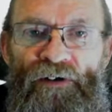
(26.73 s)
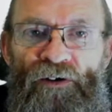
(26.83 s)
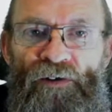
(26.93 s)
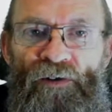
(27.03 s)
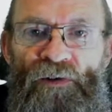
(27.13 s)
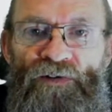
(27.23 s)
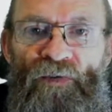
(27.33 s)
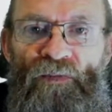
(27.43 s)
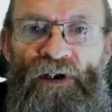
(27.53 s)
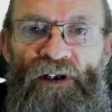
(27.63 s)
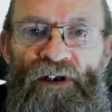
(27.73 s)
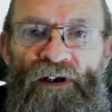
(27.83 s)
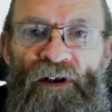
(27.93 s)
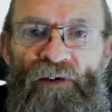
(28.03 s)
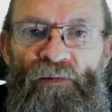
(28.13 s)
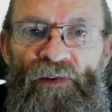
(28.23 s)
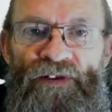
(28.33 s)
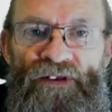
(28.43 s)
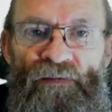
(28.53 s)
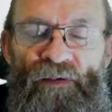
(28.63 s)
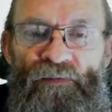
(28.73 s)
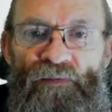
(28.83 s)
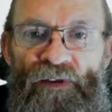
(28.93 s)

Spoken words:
not always familiar with some of